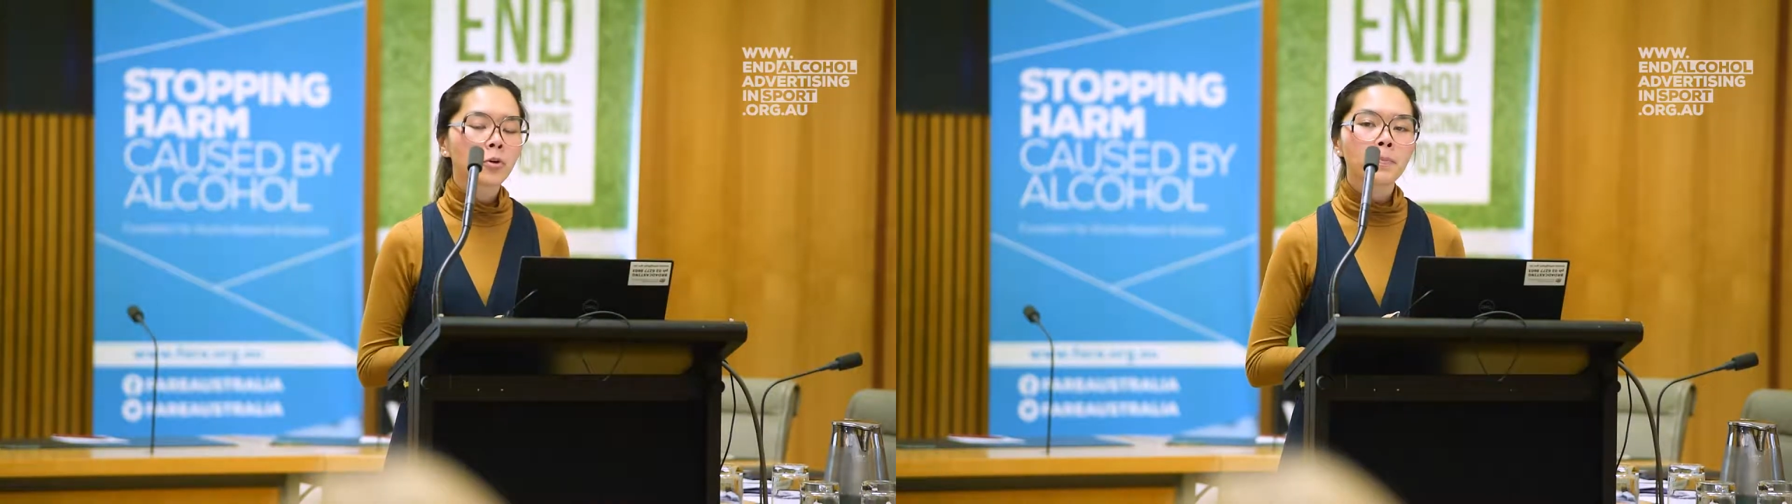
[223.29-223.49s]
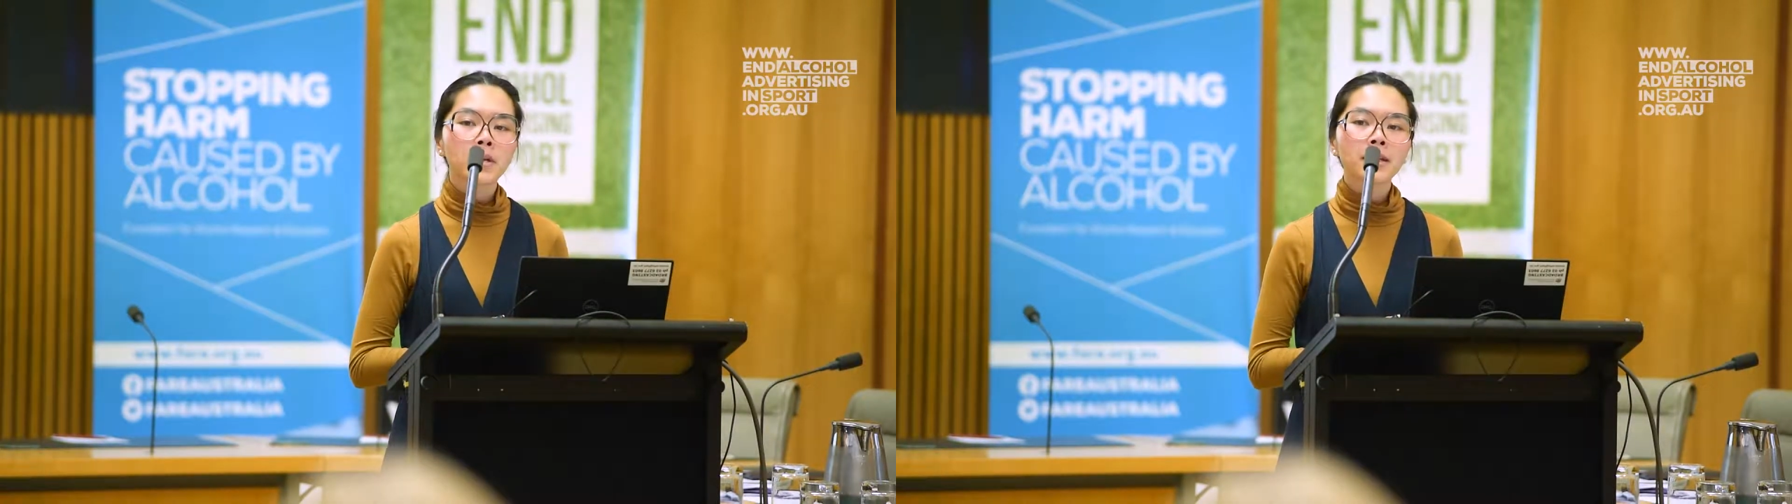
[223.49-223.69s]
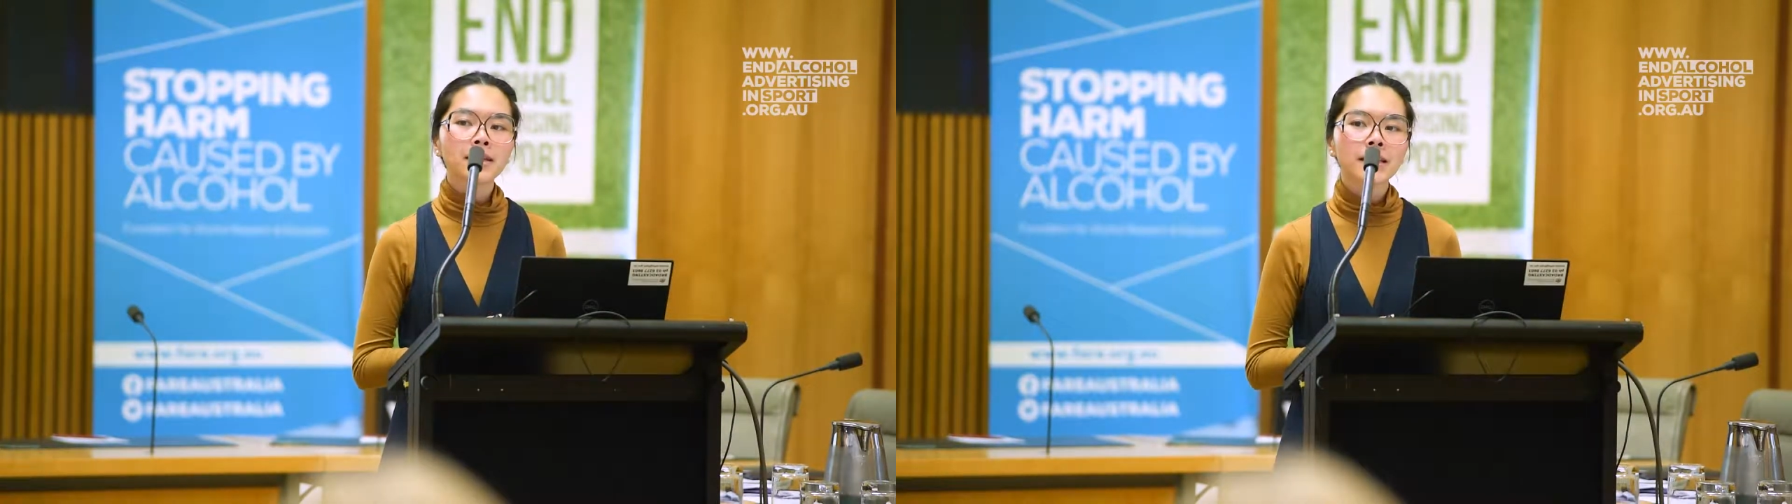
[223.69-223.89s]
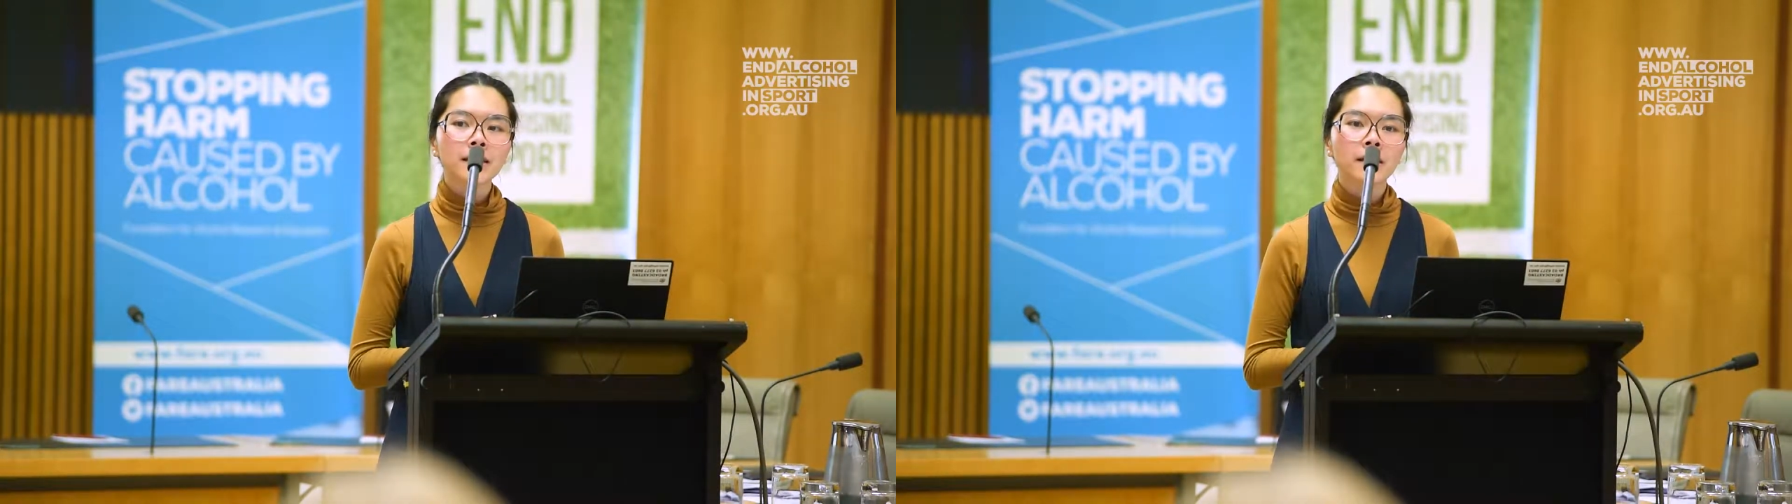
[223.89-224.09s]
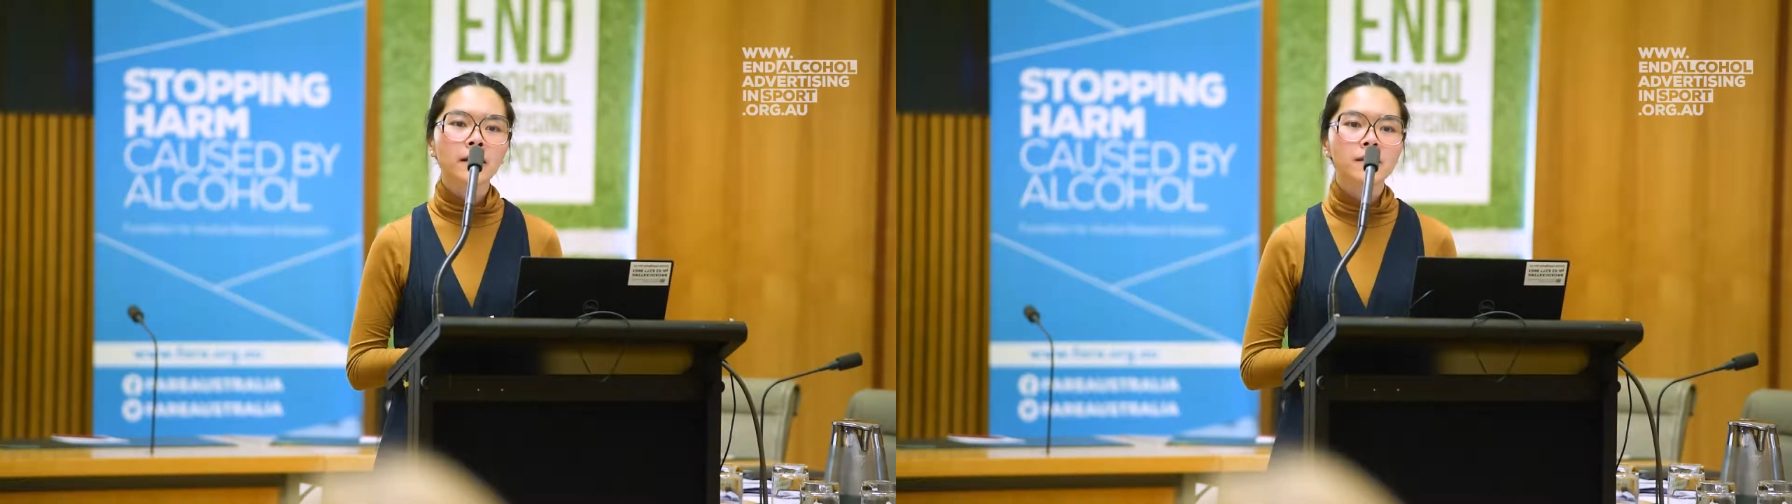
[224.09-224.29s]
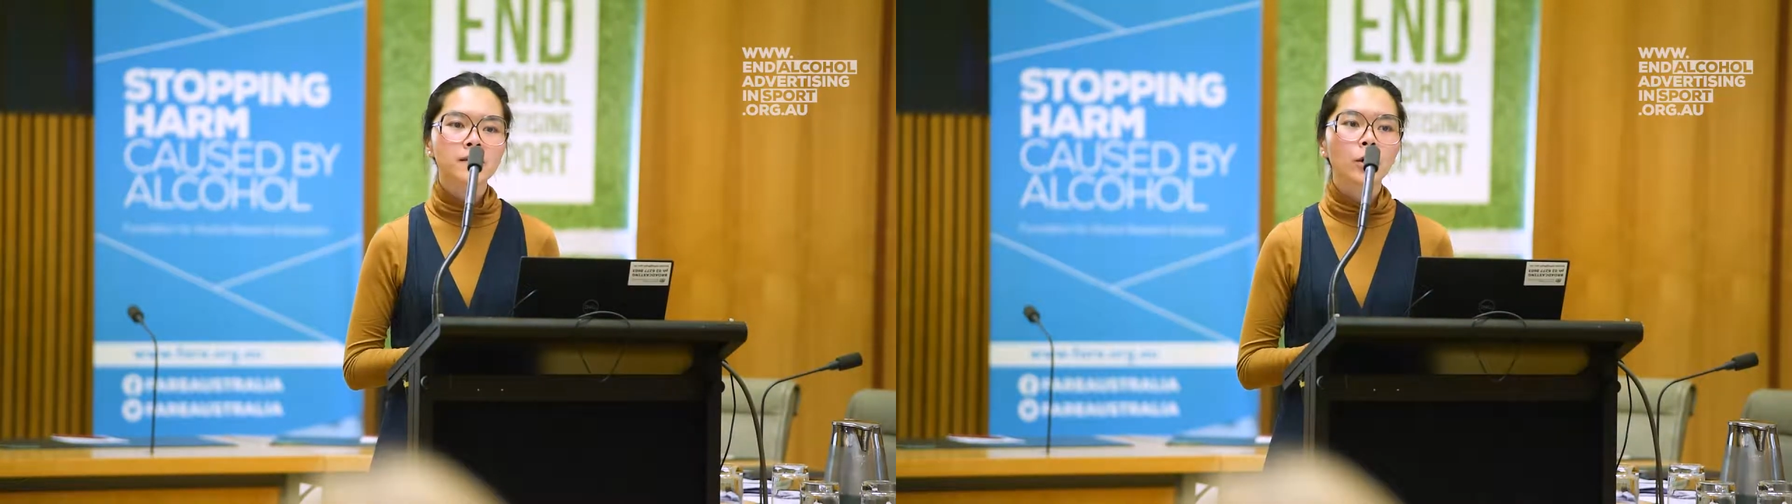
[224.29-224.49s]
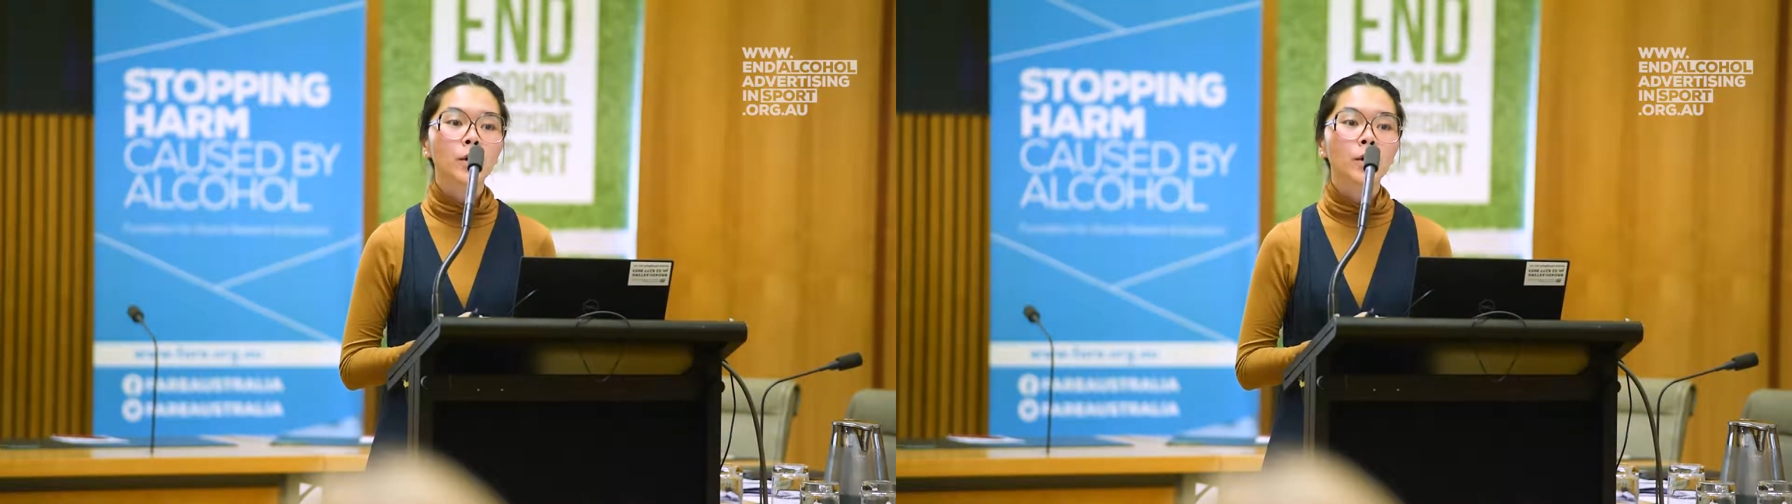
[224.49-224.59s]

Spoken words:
opinion leaders